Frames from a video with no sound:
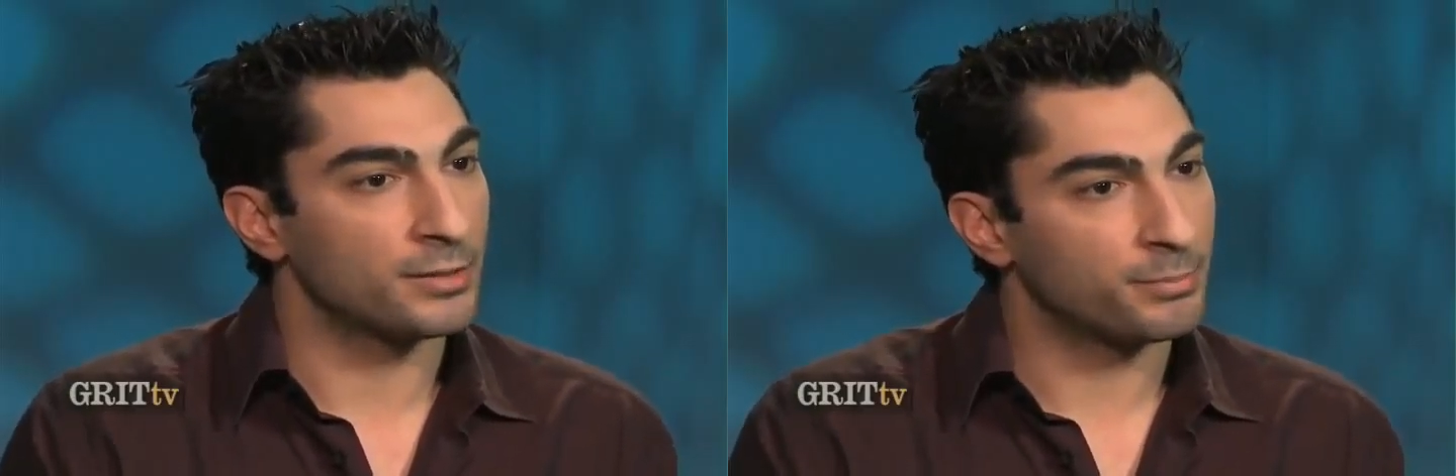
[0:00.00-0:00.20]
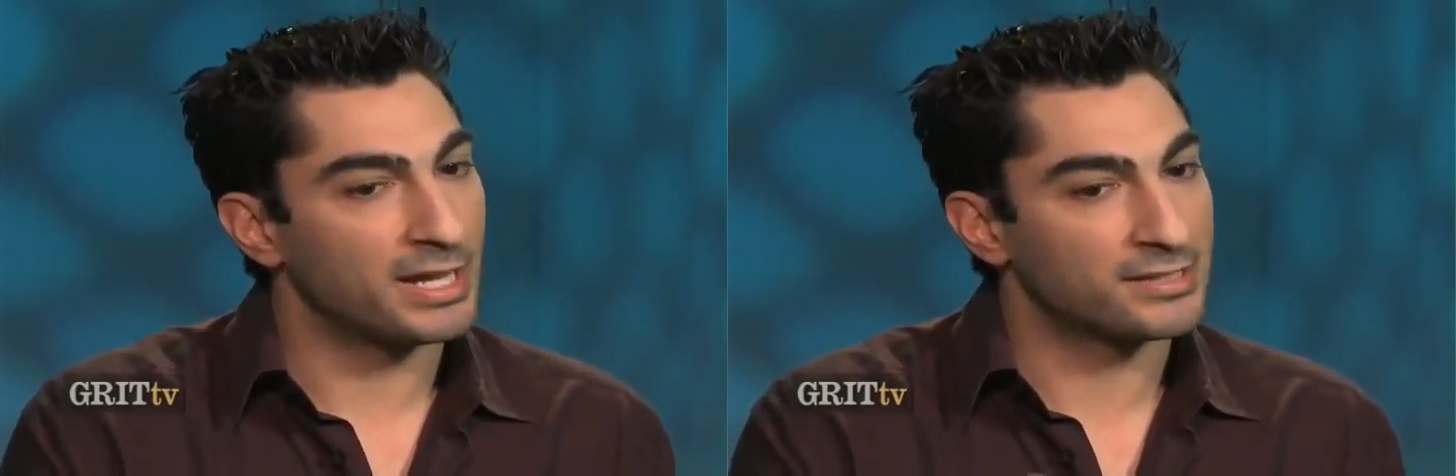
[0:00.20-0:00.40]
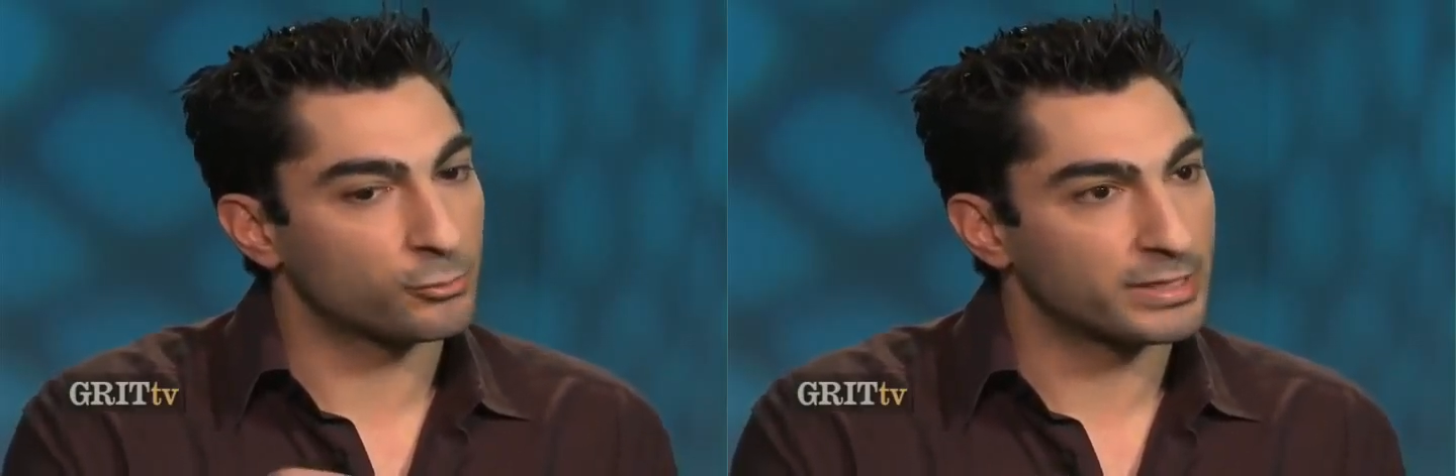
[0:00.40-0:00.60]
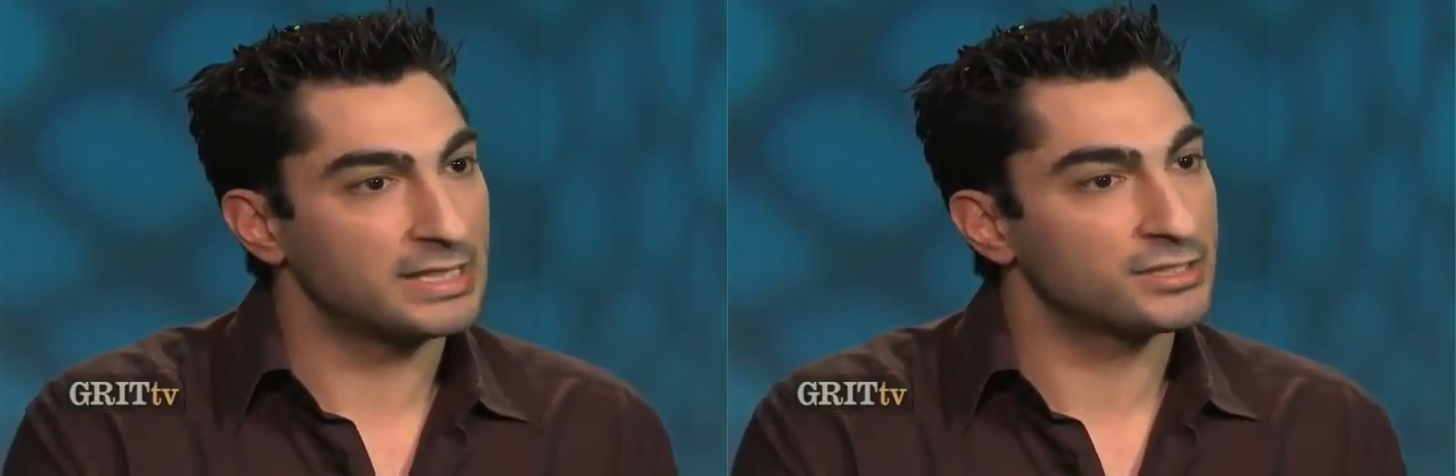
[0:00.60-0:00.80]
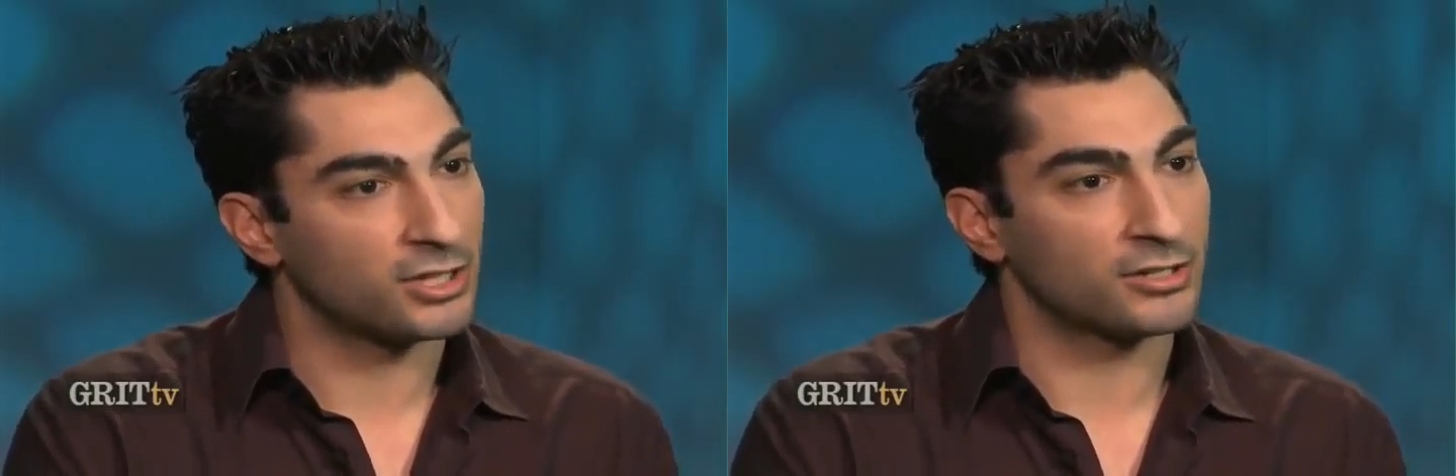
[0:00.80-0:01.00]
and it's
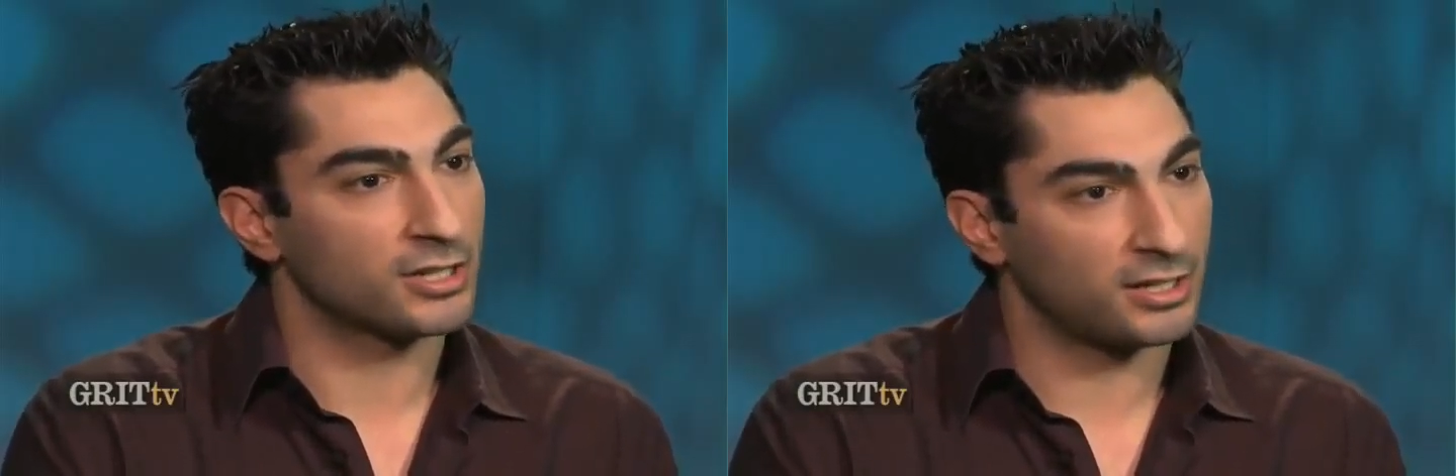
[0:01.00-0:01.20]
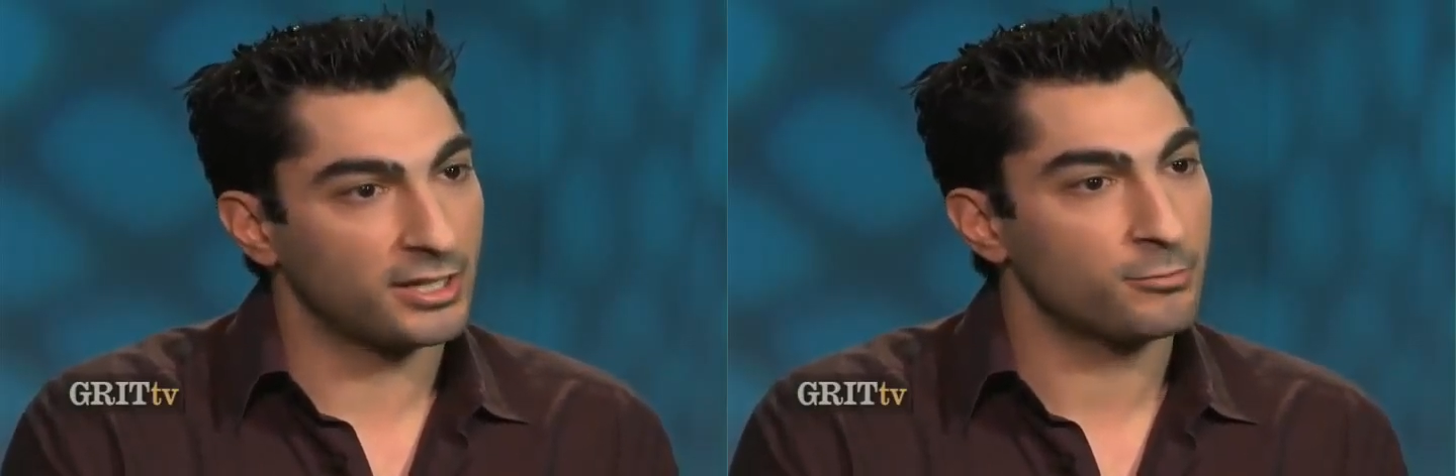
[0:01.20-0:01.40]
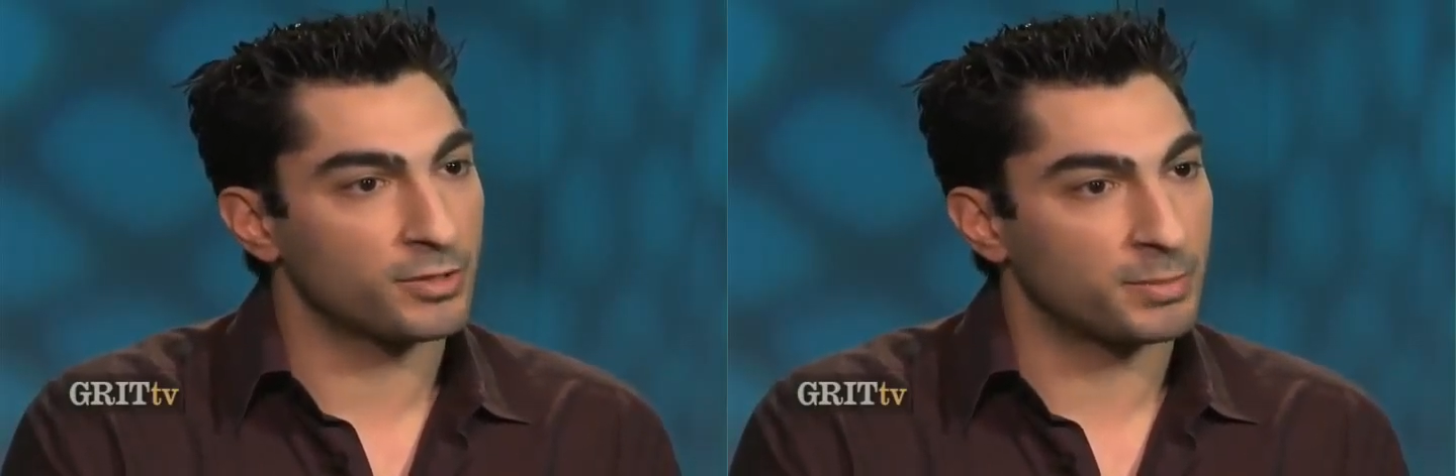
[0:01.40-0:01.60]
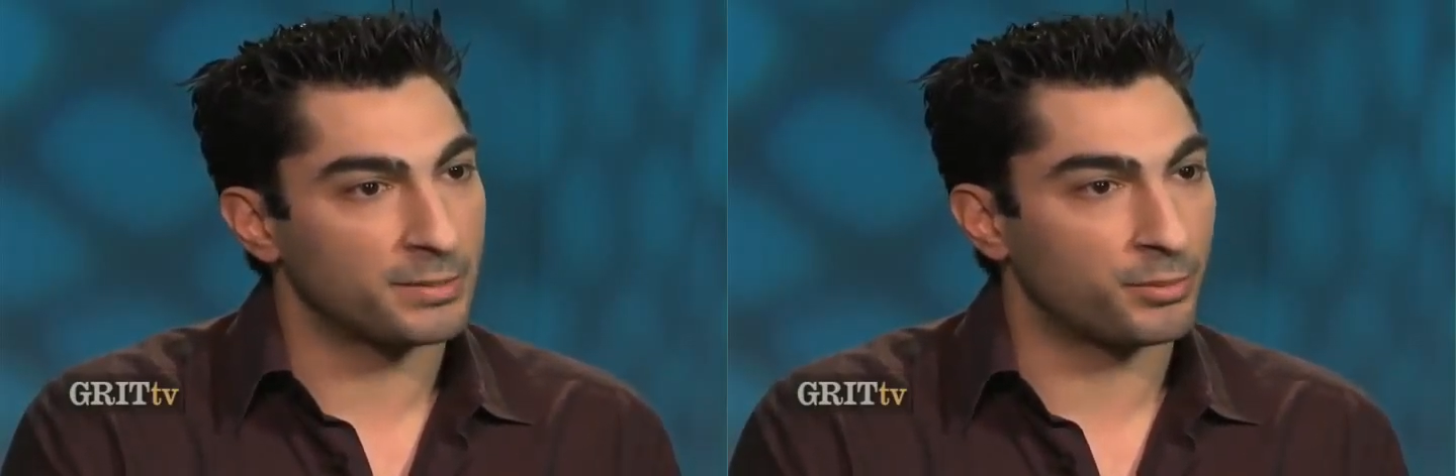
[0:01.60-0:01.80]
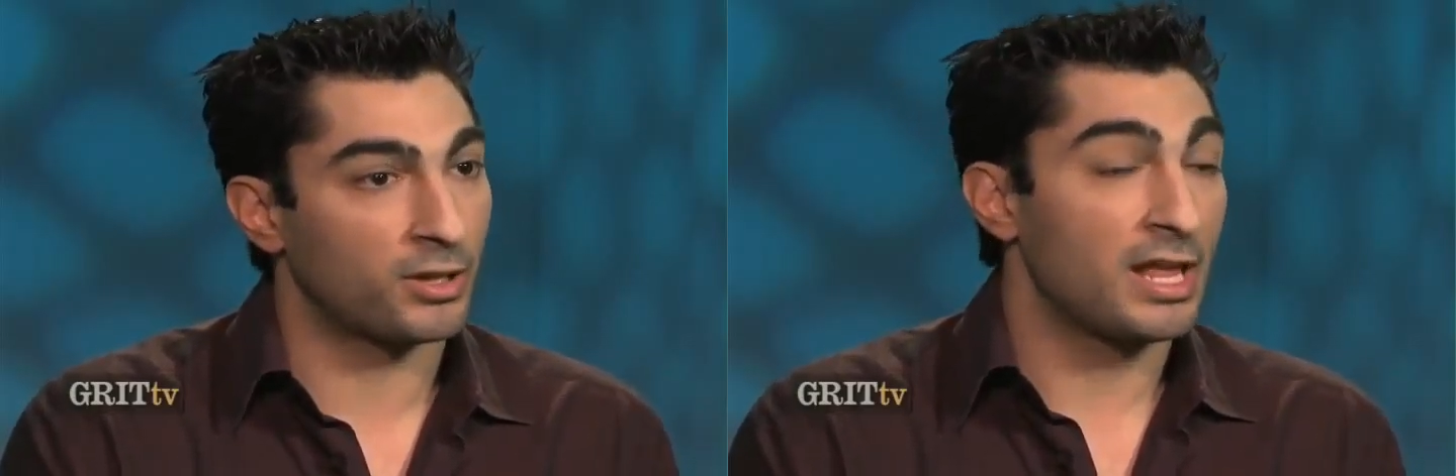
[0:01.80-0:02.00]
really starting to click with
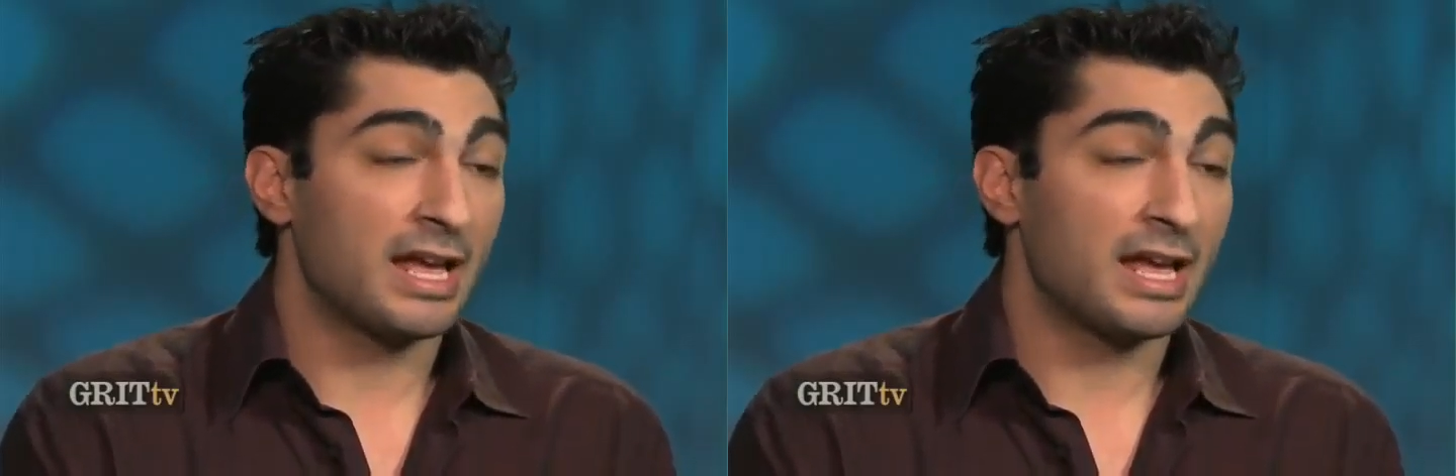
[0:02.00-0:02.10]
people.